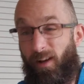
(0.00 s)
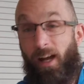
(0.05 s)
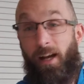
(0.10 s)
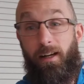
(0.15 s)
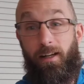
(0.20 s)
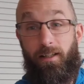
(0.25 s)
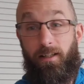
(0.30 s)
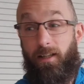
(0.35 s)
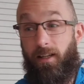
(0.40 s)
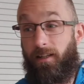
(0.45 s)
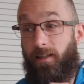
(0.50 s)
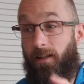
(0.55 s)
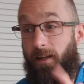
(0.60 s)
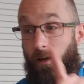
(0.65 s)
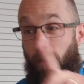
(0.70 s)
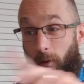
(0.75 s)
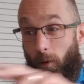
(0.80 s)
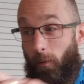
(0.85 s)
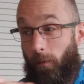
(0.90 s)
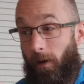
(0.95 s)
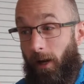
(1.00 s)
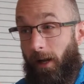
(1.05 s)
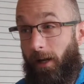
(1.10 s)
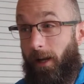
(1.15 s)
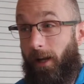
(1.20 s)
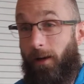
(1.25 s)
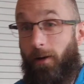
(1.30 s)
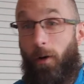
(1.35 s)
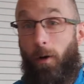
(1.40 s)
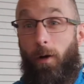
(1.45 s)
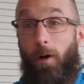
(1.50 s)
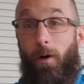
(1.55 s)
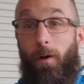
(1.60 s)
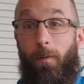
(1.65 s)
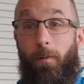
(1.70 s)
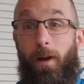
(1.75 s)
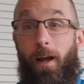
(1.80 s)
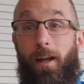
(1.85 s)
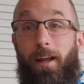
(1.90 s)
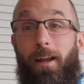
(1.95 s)
got an assistant. No, not yet. No,
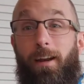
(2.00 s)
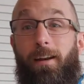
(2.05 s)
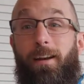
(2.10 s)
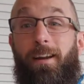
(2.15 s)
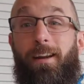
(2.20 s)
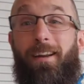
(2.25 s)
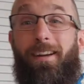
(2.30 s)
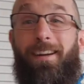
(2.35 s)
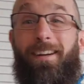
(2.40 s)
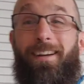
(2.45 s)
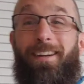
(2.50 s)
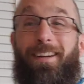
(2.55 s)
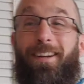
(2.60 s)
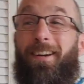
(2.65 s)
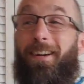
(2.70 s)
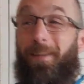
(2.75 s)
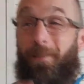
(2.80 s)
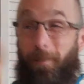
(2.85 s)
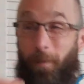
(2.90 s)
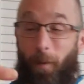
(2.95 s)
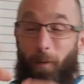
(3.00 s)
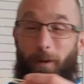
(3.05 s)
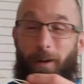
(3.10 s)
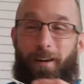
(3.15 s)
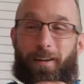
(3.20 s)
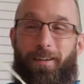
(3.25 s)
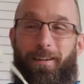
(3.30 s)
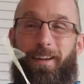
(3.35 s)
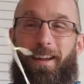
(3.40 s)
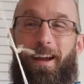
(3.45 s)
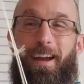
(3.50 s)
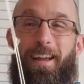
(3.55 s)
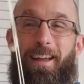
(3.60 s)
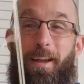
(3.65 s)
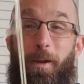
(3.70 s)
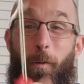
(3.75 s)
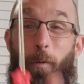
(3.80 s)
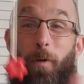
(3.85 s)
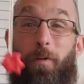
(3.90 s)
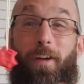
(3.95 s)
not yet. Hold on. Okay.
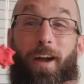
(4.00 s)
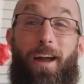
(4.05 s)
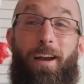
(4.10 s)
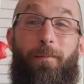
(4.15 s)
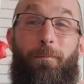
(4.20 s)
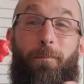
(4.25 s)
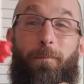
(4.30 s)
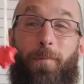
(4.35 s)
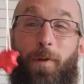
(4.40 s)
We got a